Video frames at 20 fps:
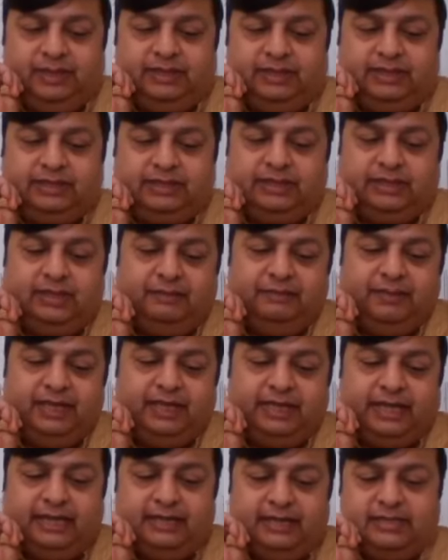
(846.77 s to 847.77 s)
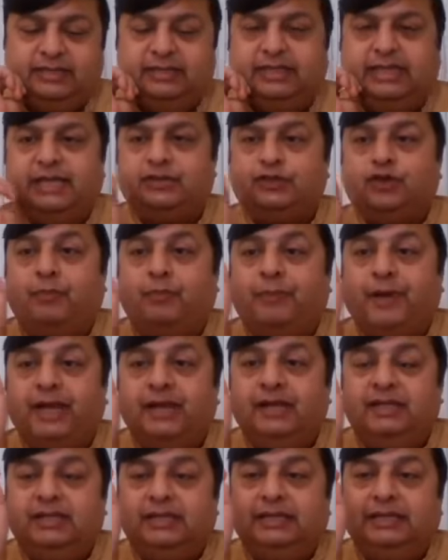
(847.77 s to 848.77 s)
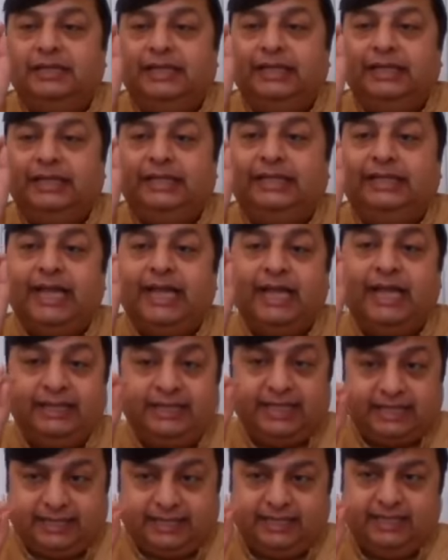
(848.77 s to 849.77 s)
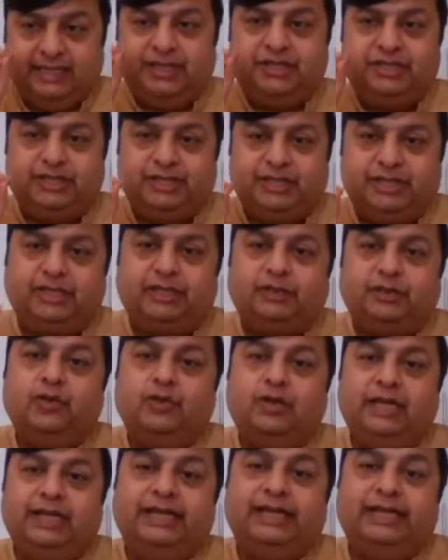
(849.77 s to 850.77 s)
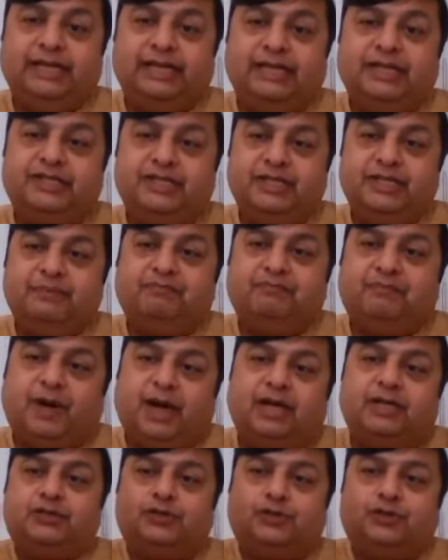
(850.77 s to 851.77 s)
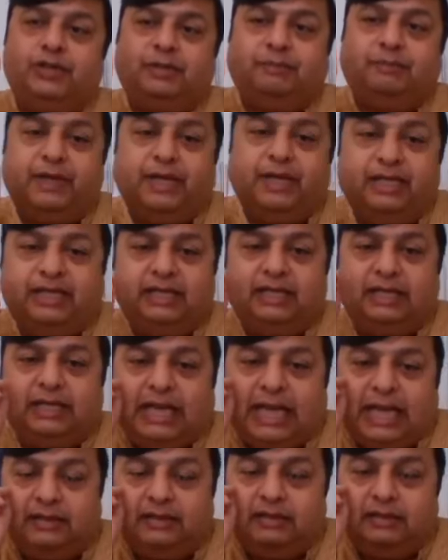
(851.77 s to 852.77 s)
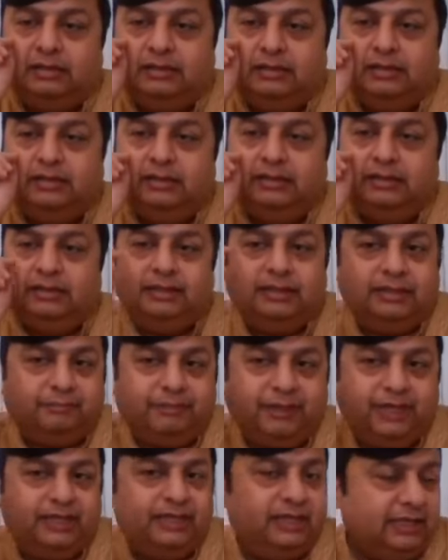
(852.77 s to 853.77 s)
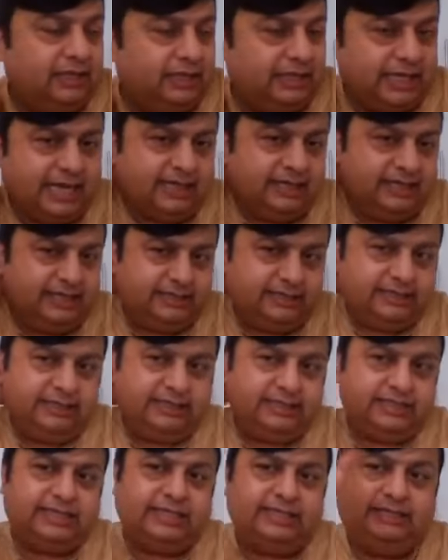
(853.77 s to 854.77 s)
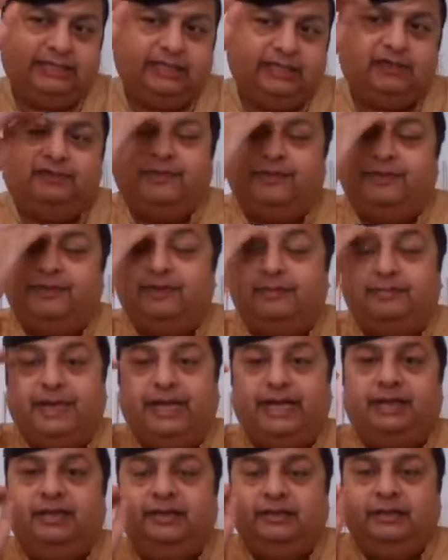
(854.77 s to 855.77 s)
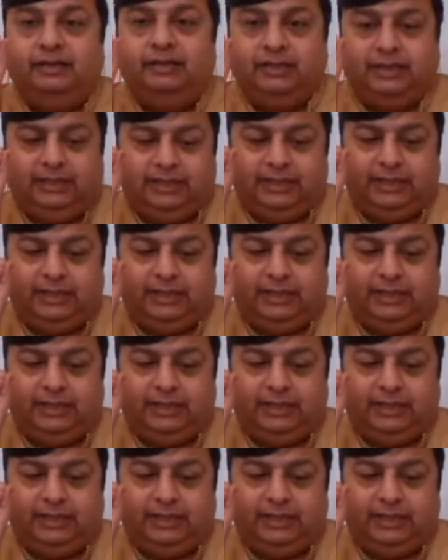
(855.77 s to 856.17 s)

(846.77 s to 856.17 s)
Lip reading: When the thalamic gate gets opened, then that energy, that Kundalini energy, passes through the pineal gland. The pineal gland is in the center of our brain.